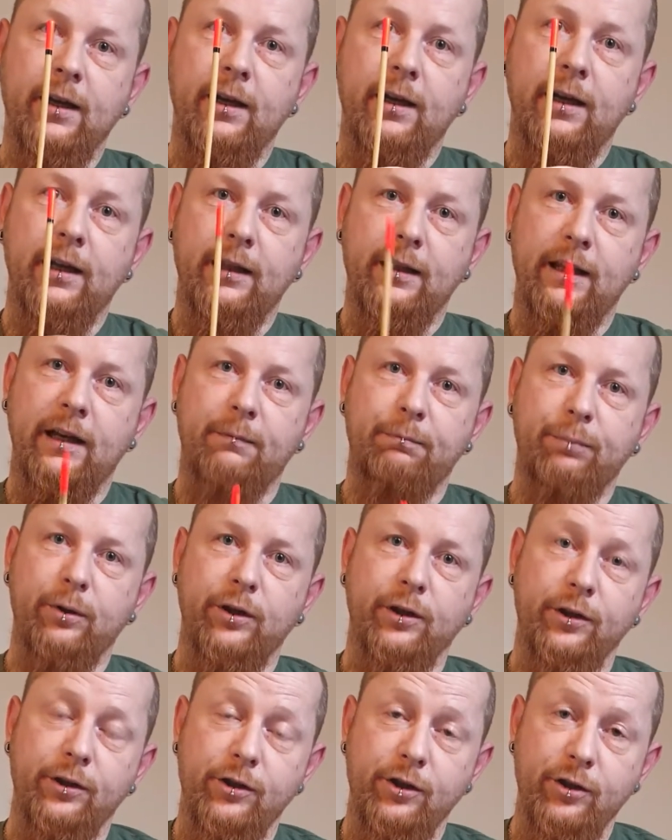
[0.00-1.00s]
At that
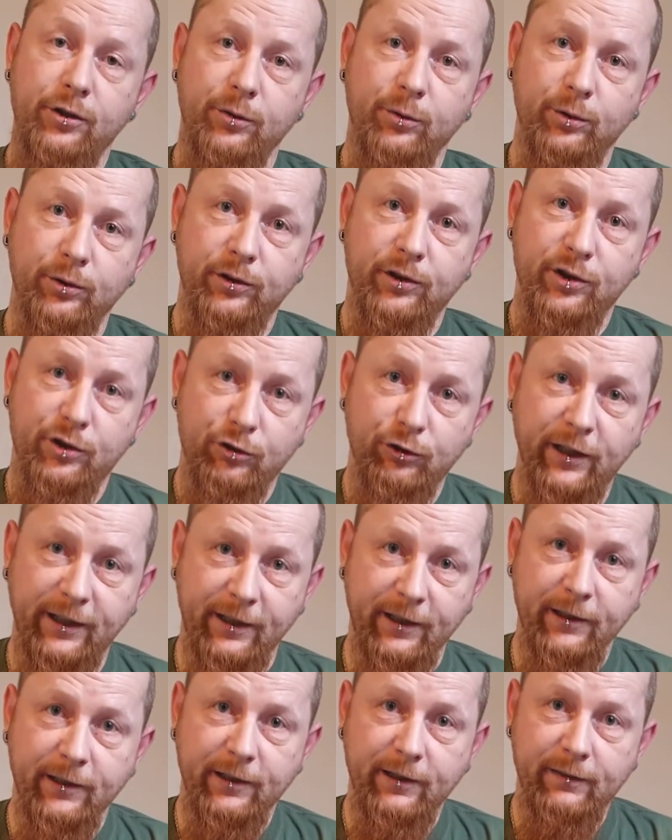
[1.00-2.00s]
point, you know to strike
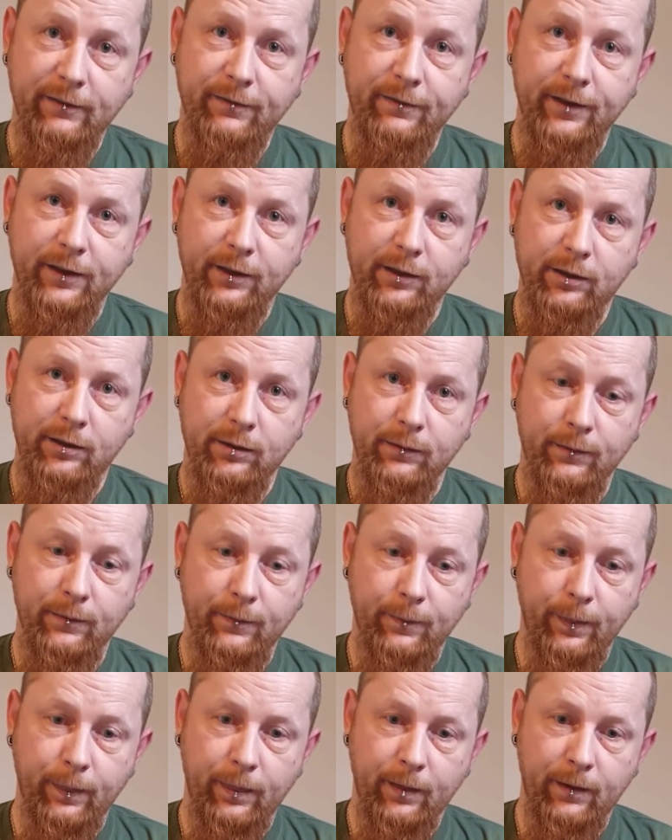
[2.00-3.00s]
into the fish.
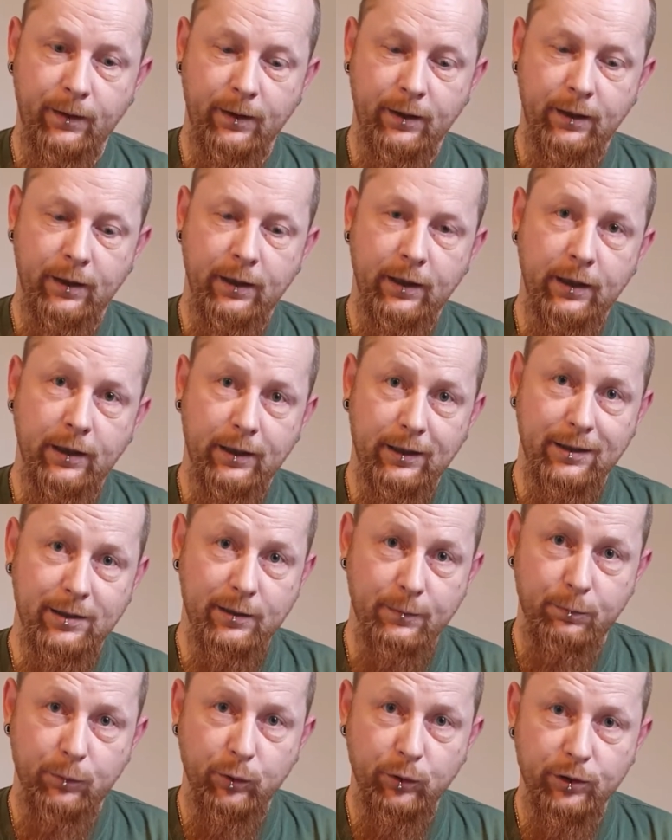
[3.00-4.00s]
This is the
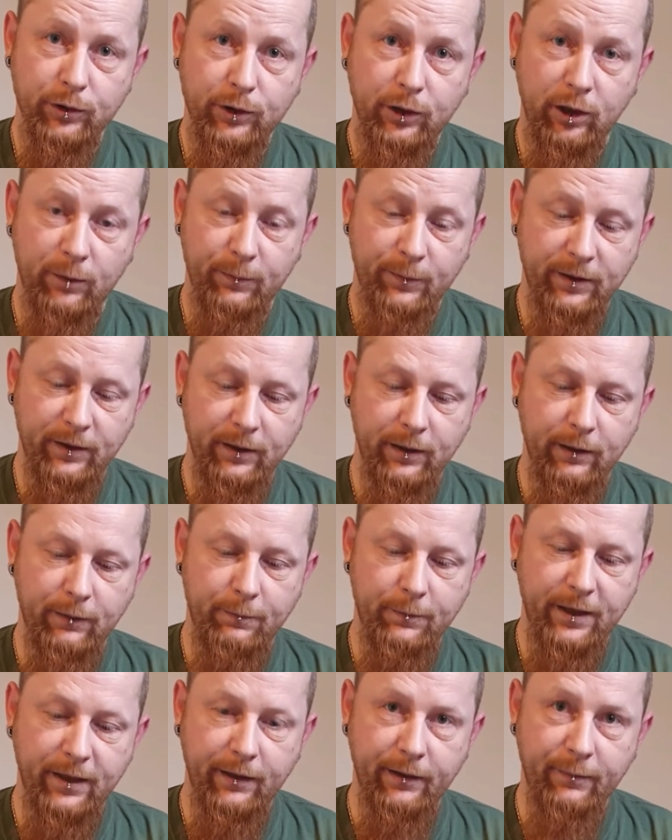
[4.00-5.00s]
most common
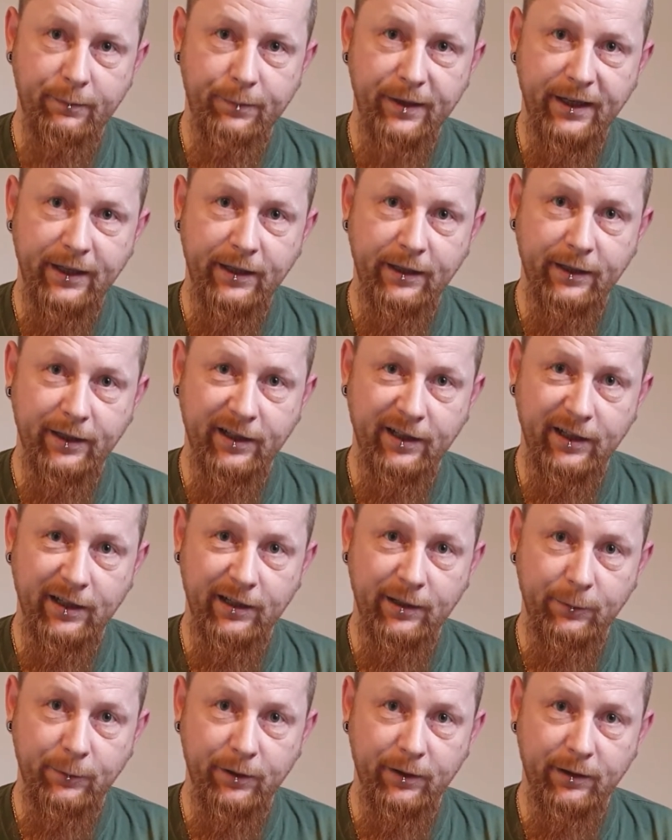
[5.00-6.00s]
method of bite
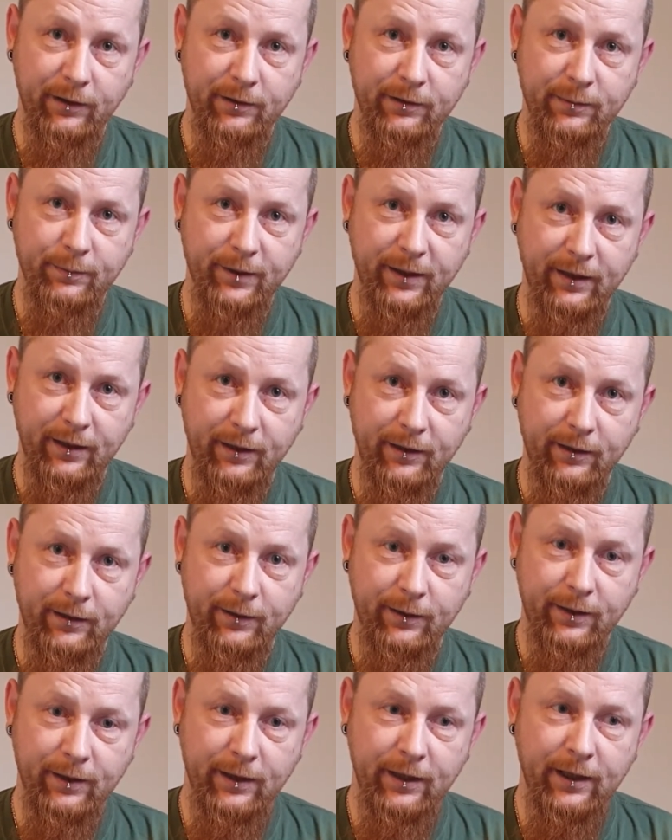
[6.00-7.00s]
indicating with this method.
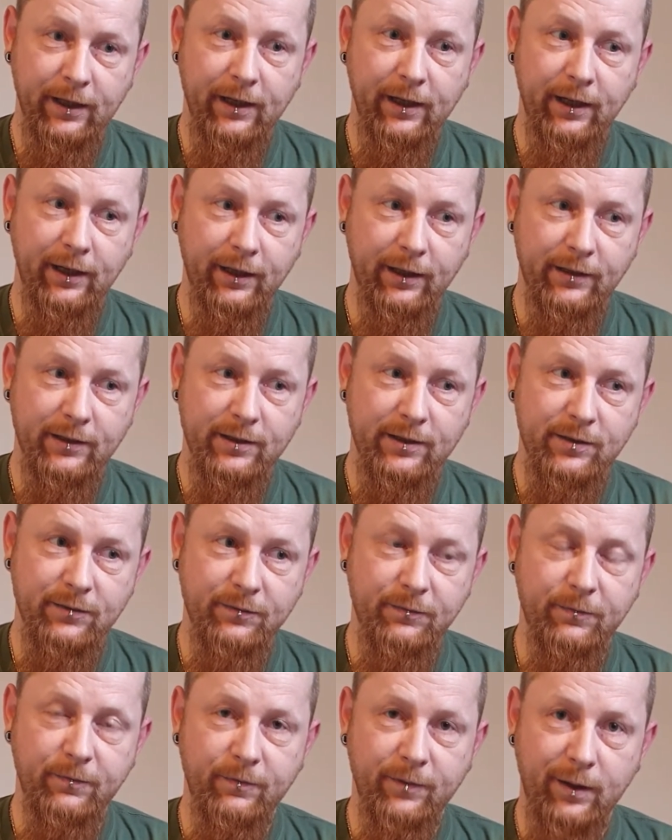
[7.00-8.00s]
It's
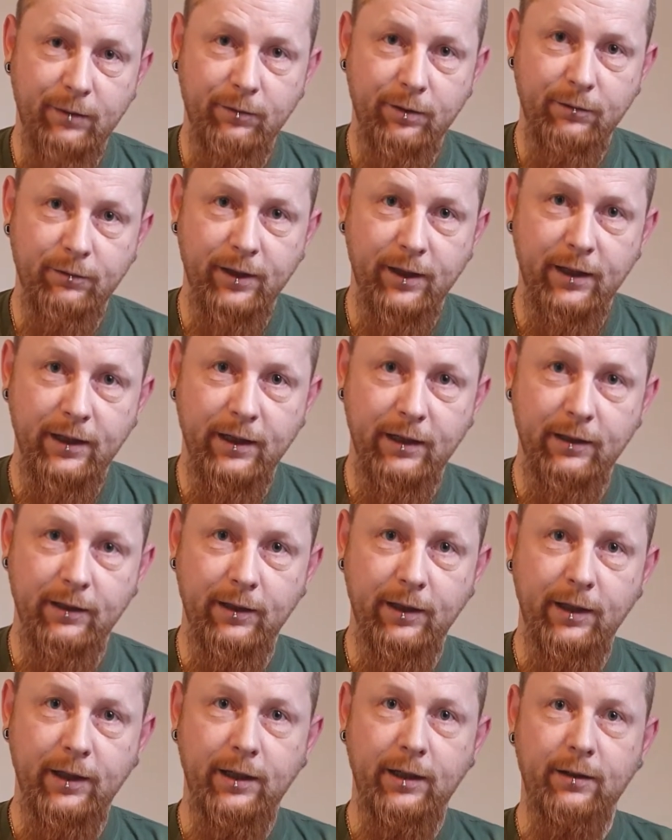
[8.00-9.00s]
very rare that
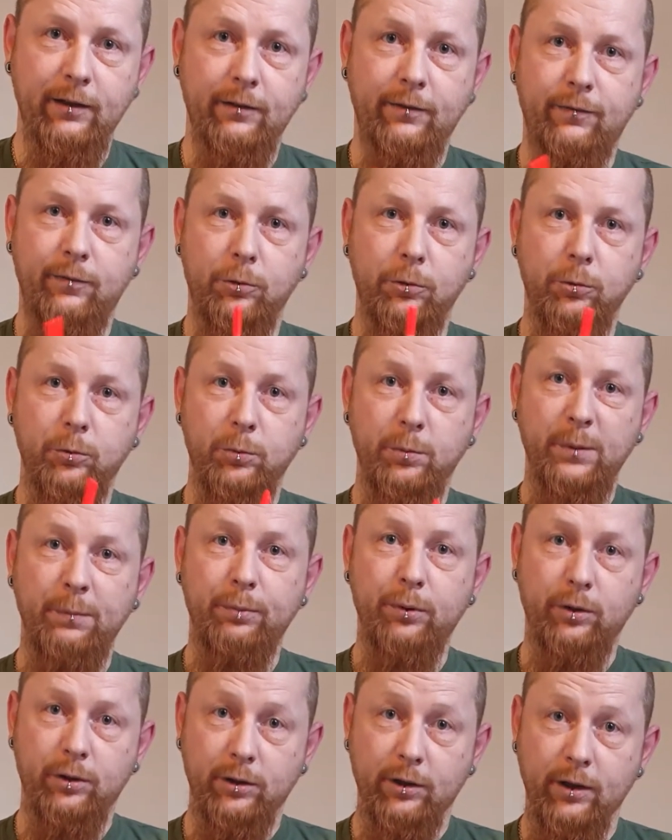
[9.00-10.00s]
the float will be
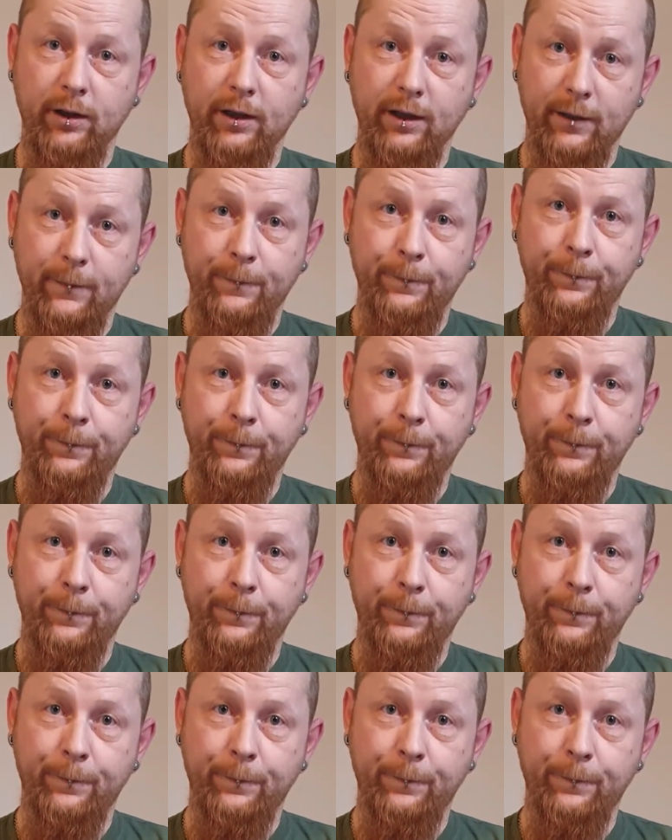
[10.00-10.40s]
pulled under.